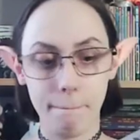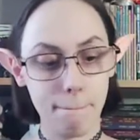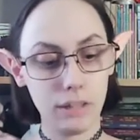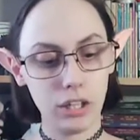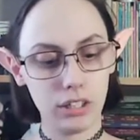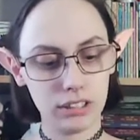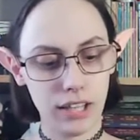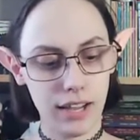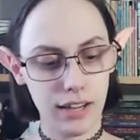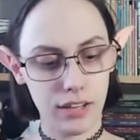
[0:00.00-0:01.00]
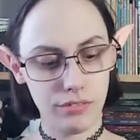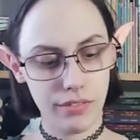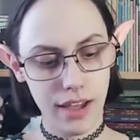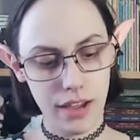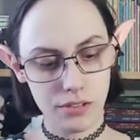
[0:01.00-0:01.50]
Little tiny
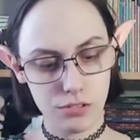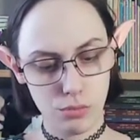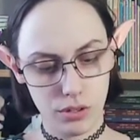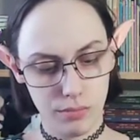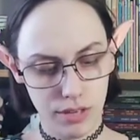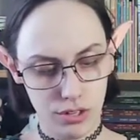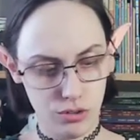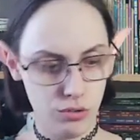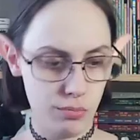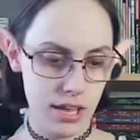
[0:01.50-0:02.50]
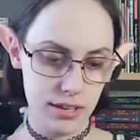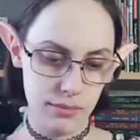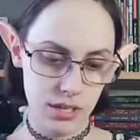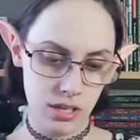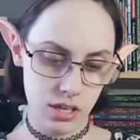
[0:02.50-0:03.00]
advice would be to
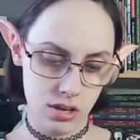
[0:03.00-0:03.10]
maybe